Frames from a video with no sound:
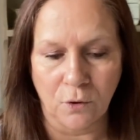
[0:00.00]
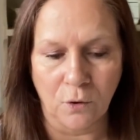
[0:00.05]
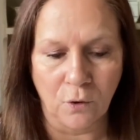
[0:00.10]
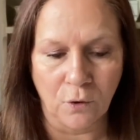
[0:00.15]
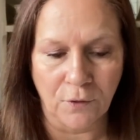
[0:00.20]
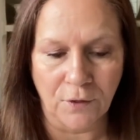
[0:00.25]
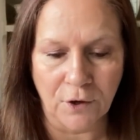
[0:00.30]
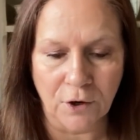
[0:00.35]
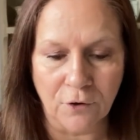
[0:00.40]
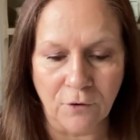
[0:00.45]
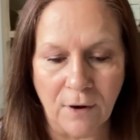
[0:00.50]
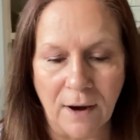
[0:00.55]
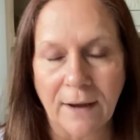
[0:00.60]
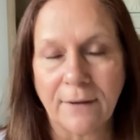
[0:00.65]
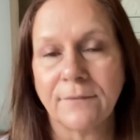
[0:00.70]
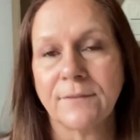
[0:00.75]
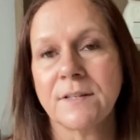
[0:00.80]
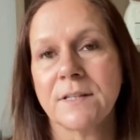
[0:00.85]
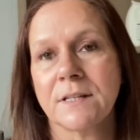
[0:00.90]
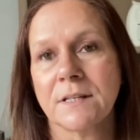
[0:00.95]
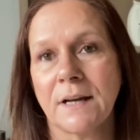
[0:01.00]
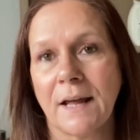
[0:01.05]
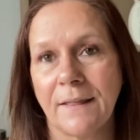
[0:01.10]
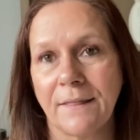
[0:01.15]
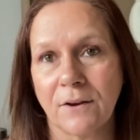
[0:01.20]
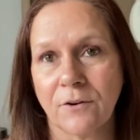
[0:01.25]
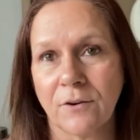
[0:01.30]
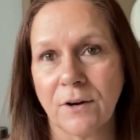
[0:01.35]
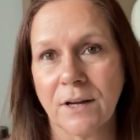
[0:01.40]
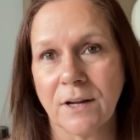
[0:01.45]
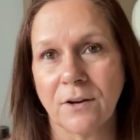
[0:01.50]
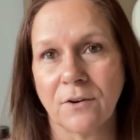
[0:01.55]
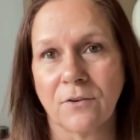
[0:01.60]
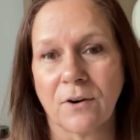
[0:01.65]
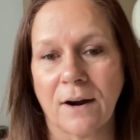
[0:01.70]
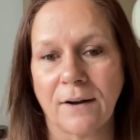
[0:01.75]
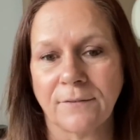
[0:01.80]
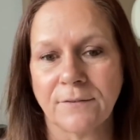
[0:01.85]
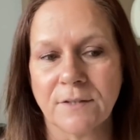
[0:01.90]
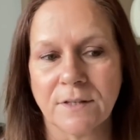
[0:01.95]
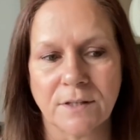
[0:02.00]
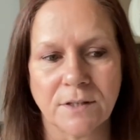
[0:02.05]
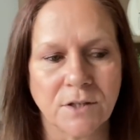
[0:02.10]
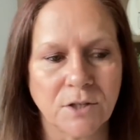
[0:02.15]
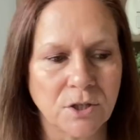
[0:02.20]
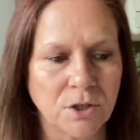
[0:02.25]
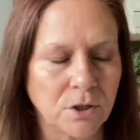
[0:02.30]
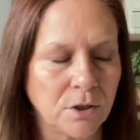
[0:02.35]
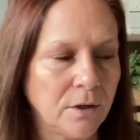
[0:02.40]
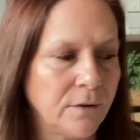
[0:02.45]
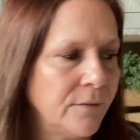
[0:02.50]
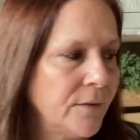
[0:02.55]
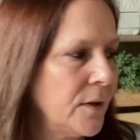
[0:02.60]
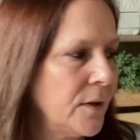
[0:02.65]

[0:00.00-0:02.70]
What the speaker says: other crafts like the Cricut crafts and stuff.